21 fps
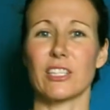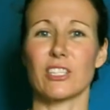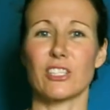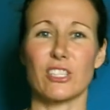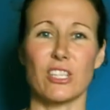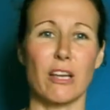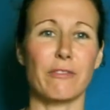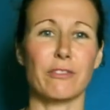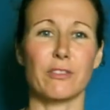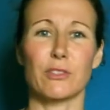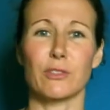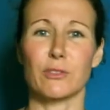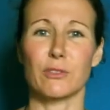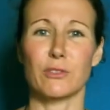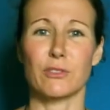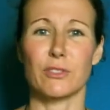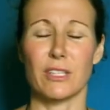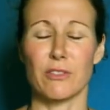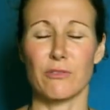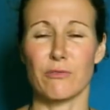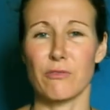
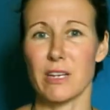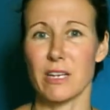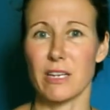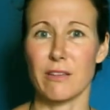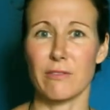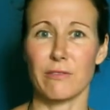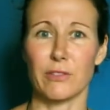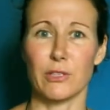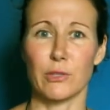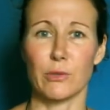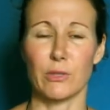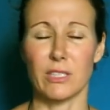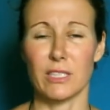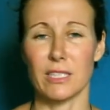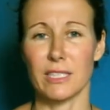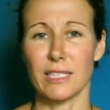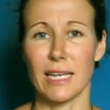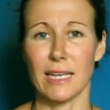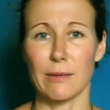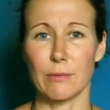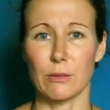shuffled and ready for you on the
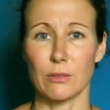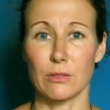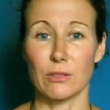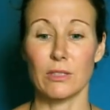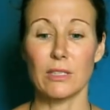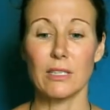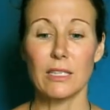table.